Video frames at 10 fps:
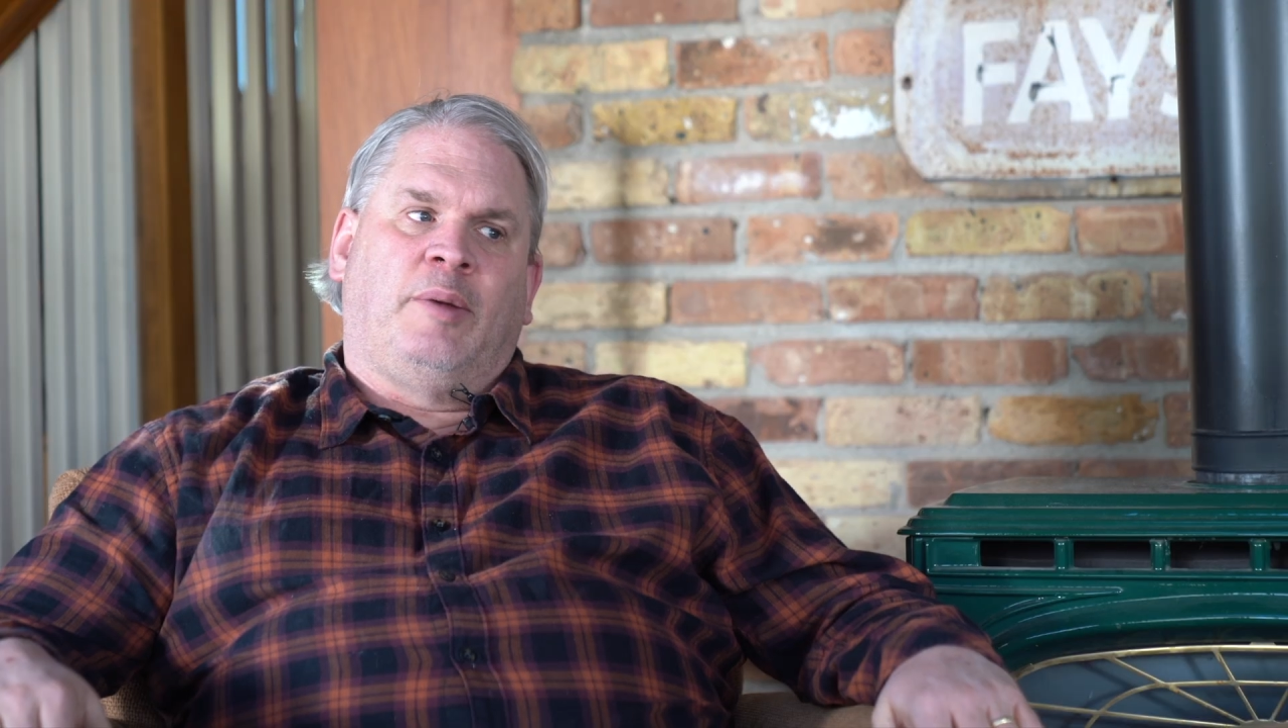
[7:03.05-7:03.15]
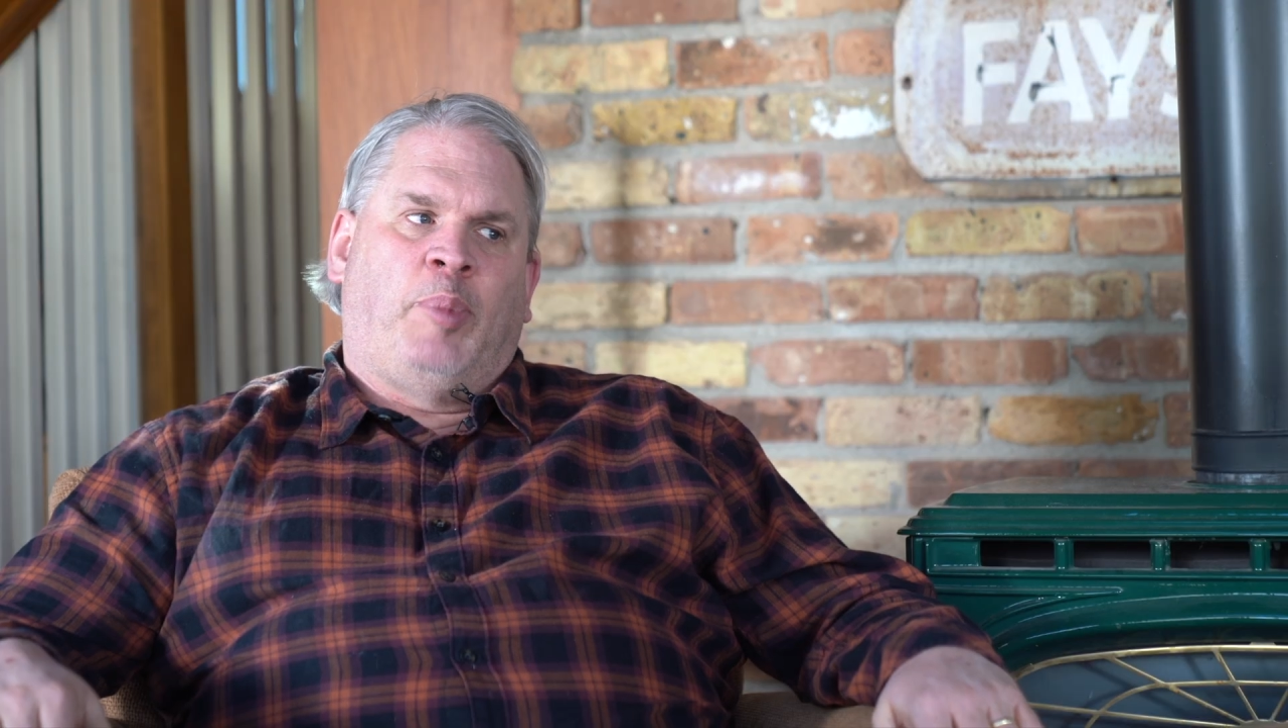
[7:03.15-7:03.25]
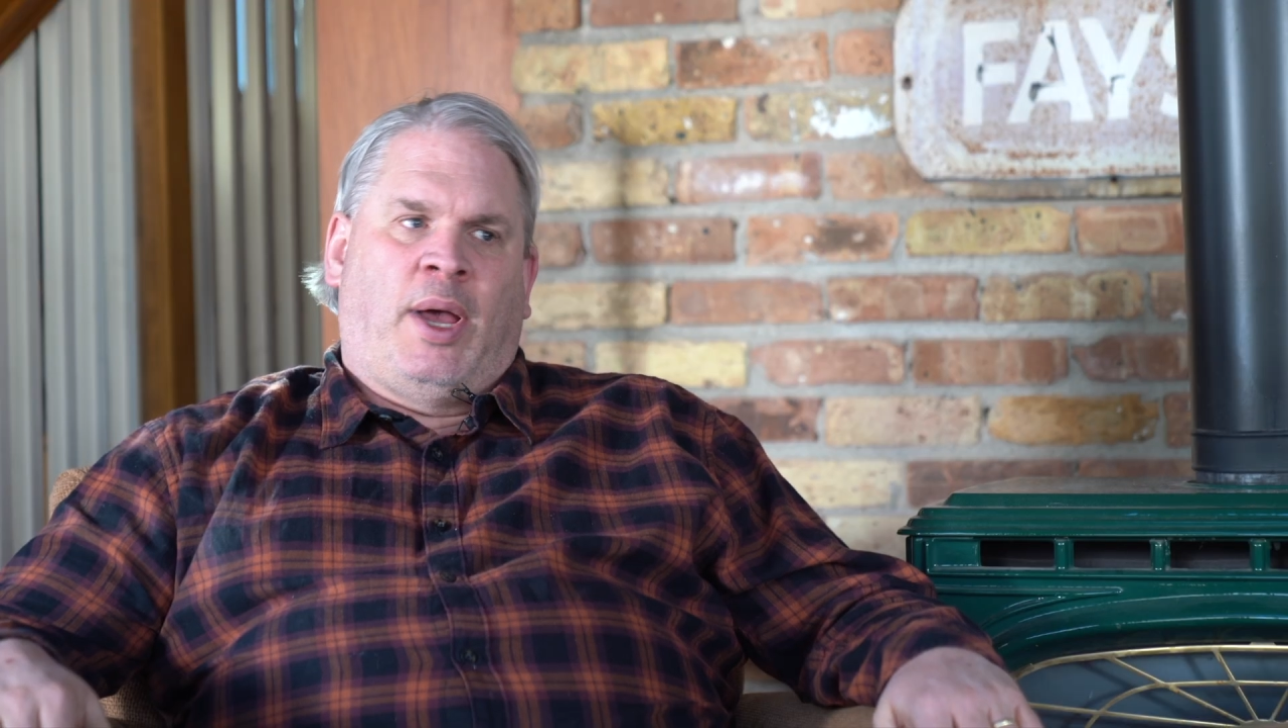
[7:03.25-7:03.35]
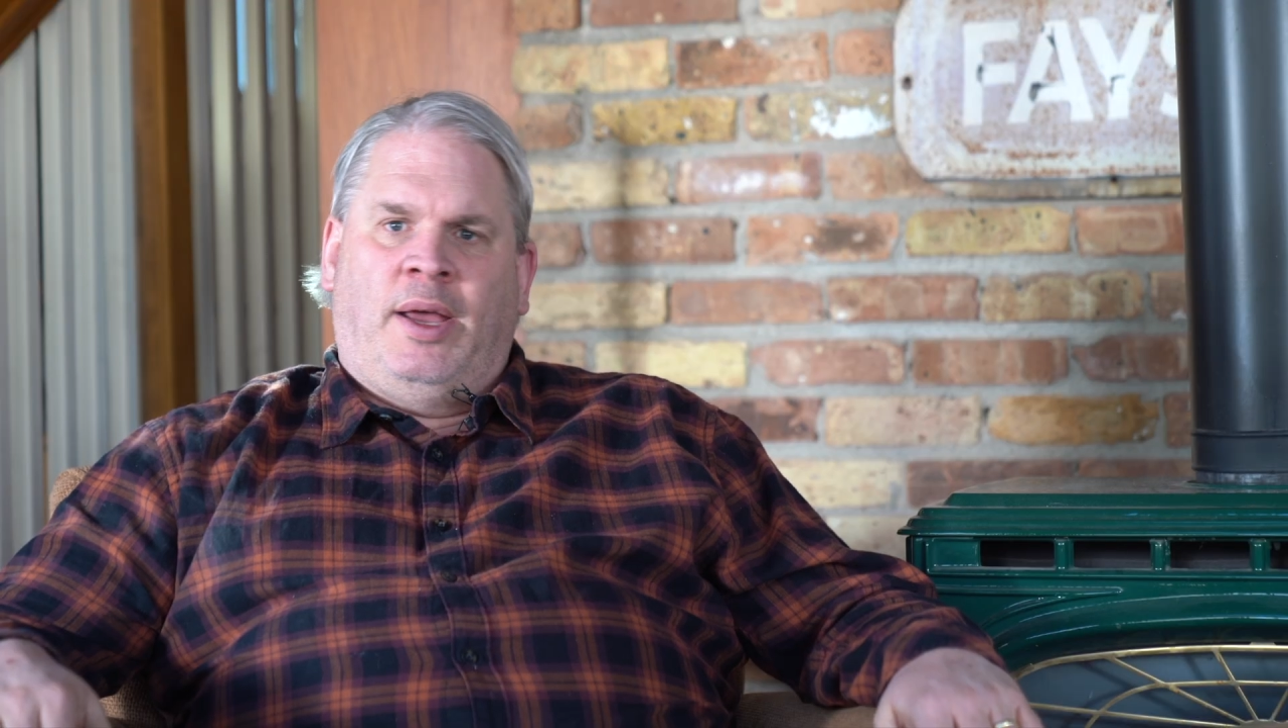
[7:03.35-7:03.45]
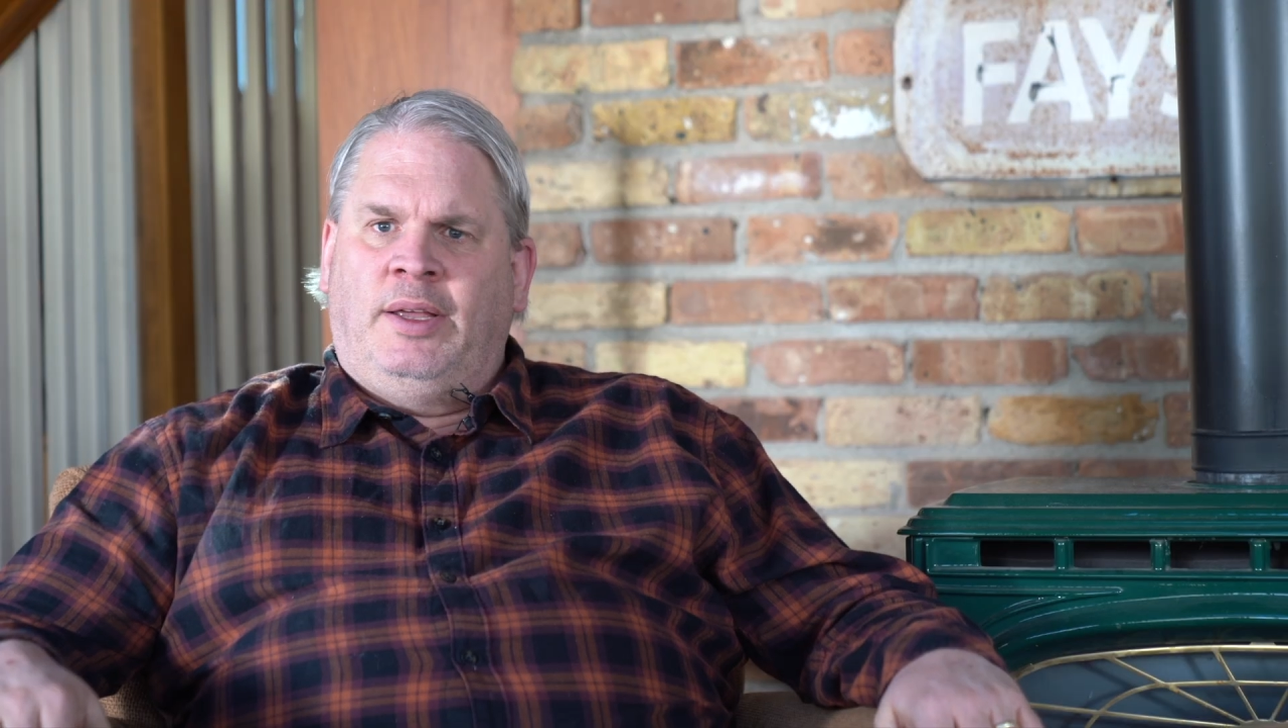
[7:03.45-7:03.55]

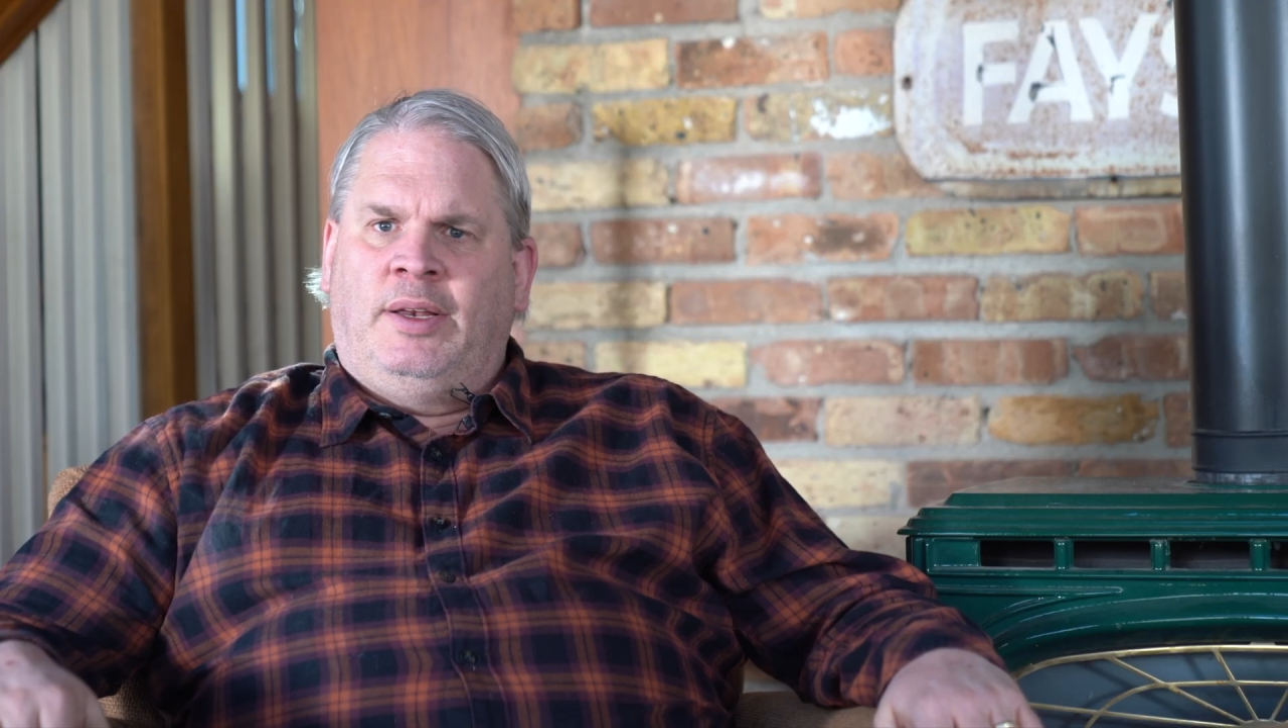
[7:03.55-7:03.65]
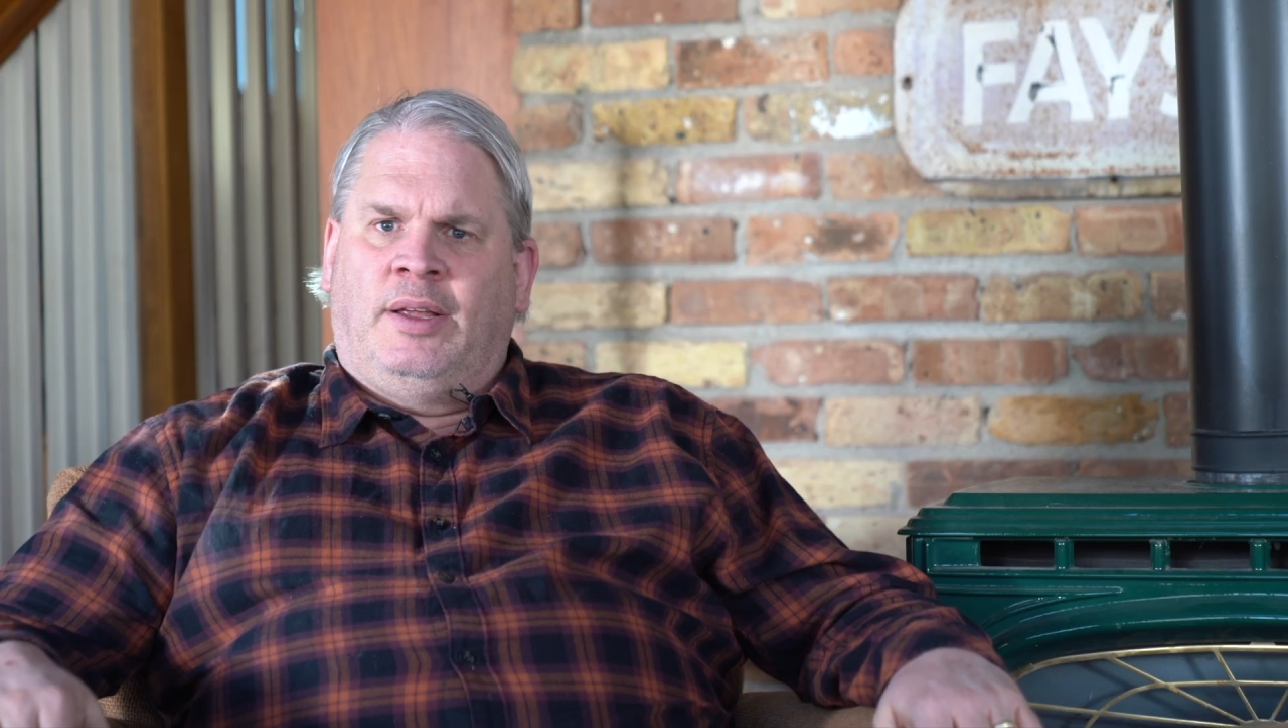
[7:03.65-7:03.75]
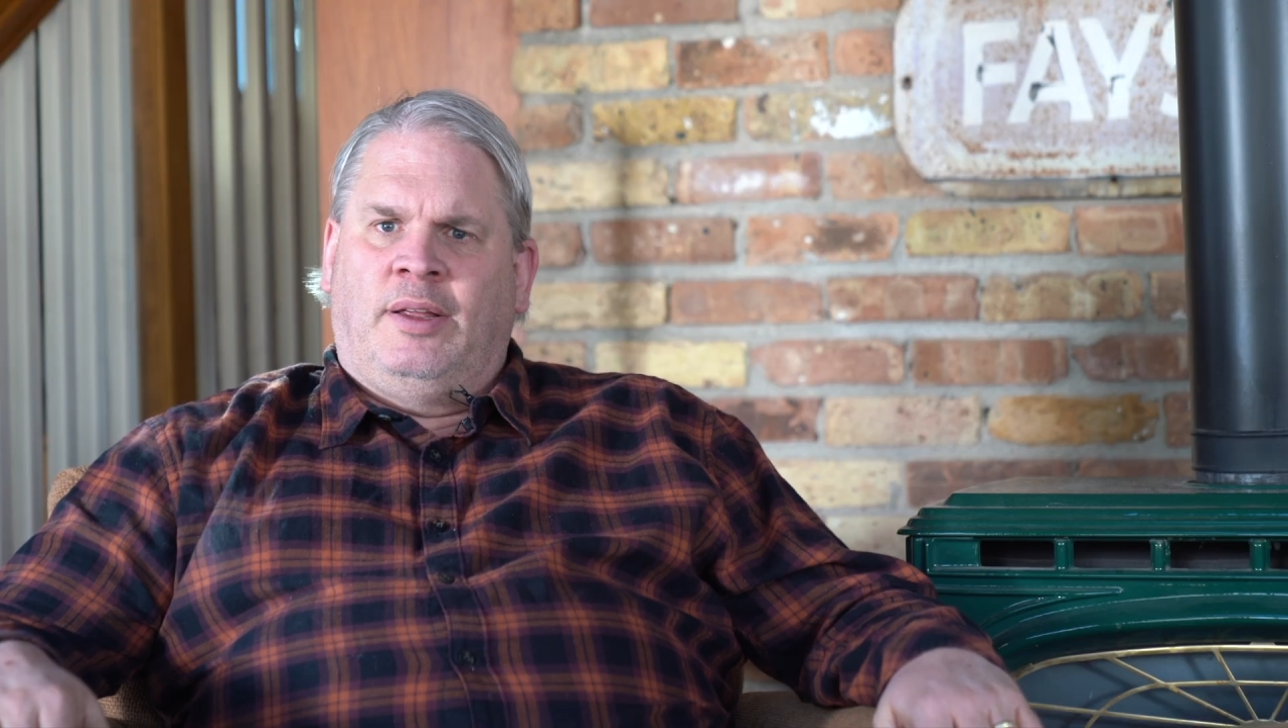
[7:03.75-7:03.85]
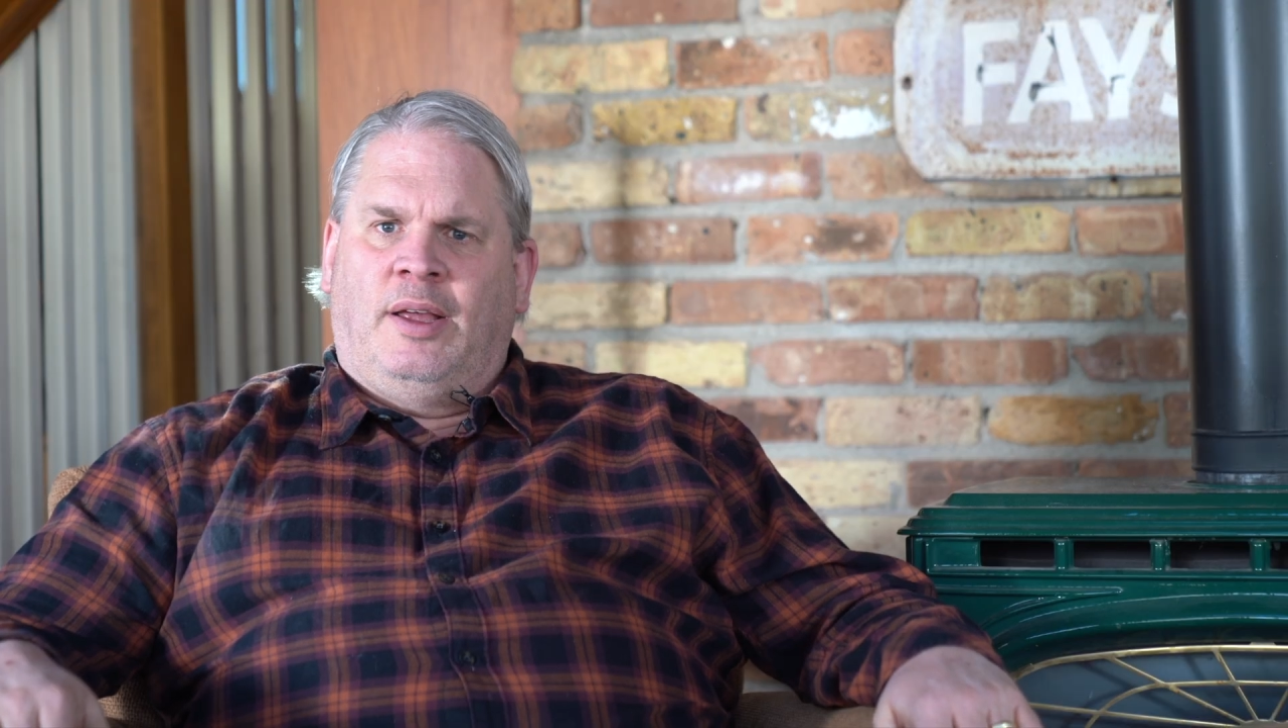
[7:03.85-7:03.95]
buying.